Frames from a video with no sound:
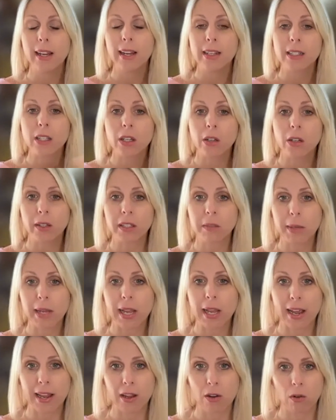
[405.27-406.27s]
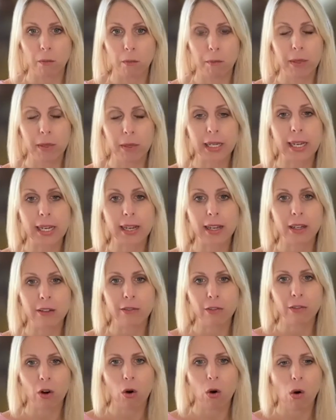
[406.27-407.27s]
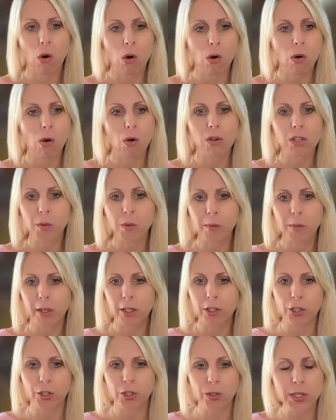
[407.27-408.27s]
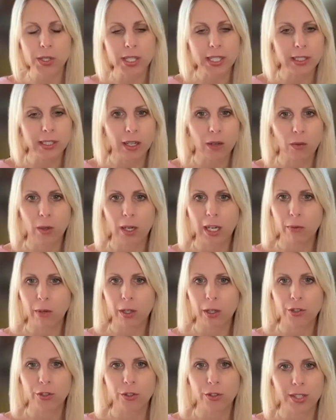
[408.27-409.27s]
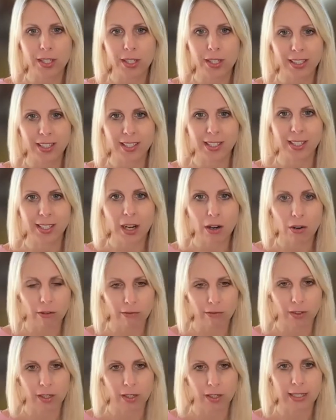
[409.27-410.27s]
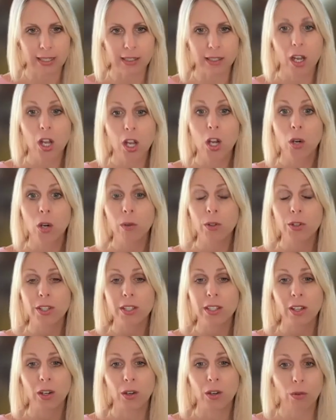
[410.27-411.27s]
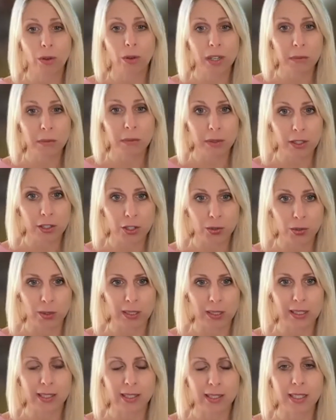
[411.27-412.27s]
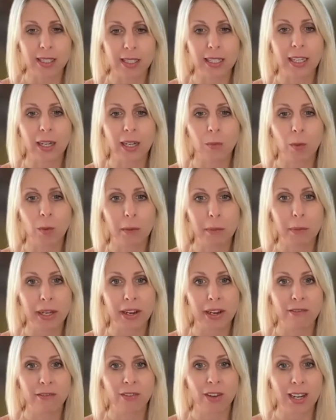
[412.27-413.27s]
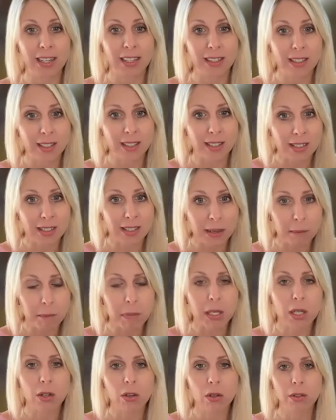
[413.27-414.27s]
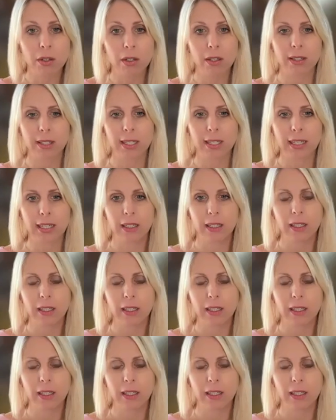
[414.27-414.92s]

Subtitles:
It's going to be A or B. And of course, when we're choosing that way, we're choosing in sacrifice, which is incredibly dualistic, and we're being invited to step beyond that.